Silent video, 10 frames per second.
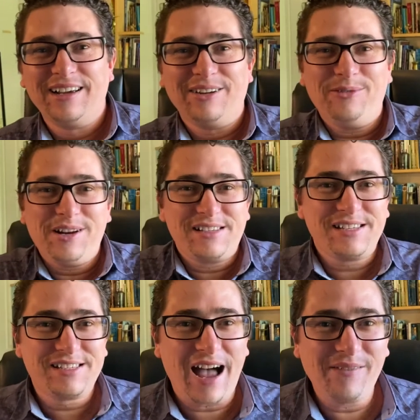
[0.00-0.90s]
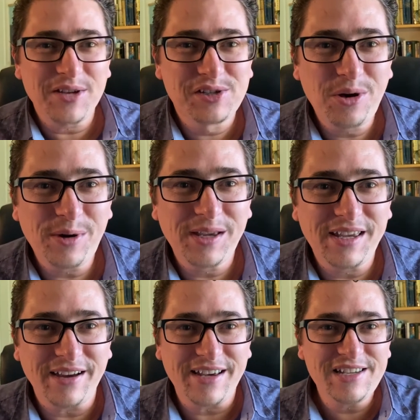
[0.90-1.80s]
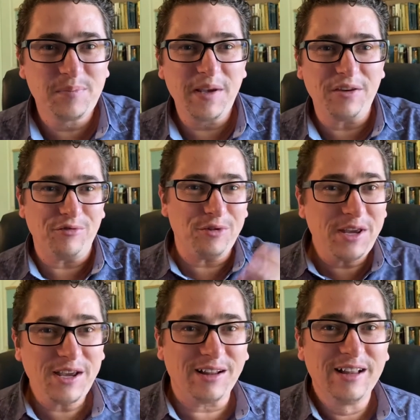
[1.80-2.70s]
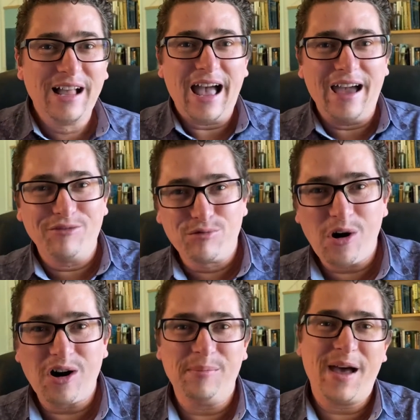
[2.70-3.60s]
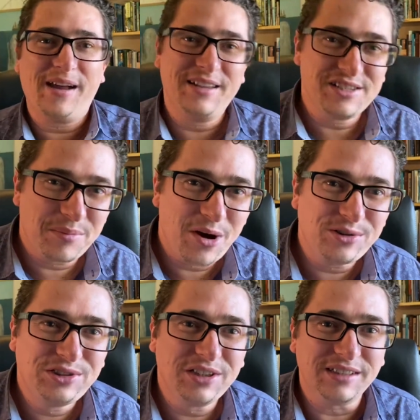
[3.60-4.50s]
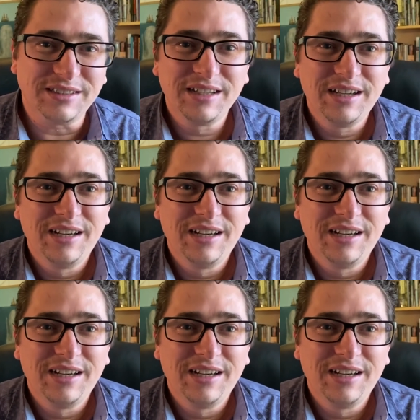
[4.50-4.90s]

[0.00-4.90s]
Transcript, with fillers: What is the psalmist doing here? He's being real and raw about his emotions.